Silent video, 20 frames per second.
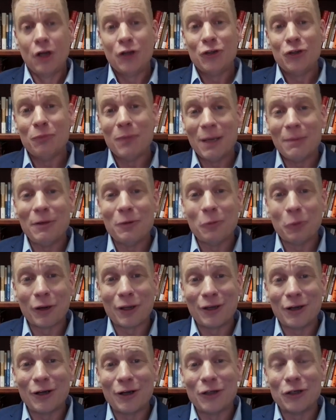You may be
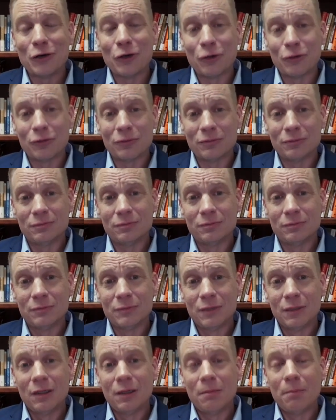working on your own,
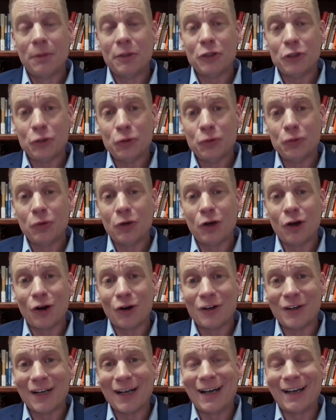but you
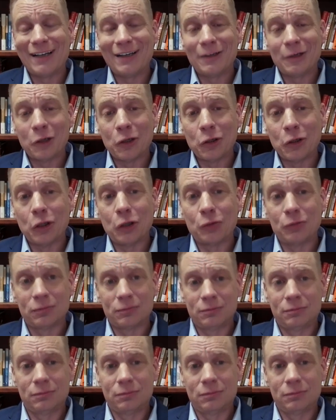are not alone.